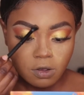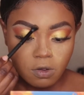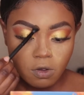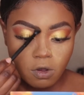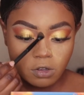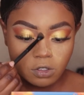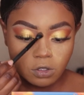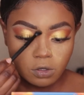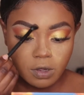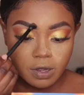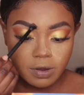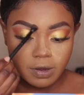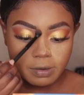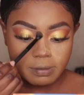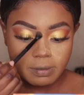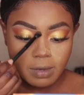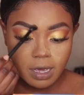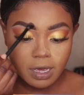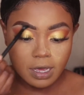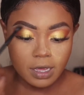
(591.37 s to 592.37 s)

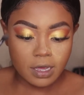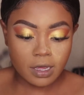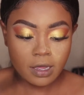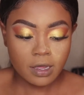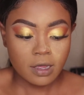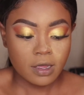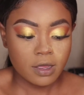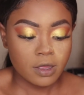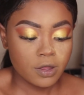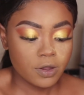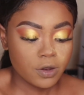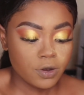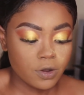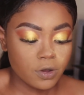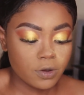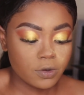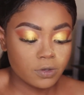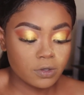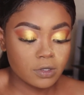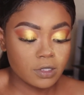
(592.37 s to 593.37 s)
contouring my
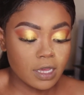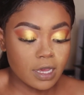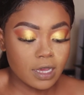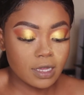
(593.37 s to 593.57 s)
nose.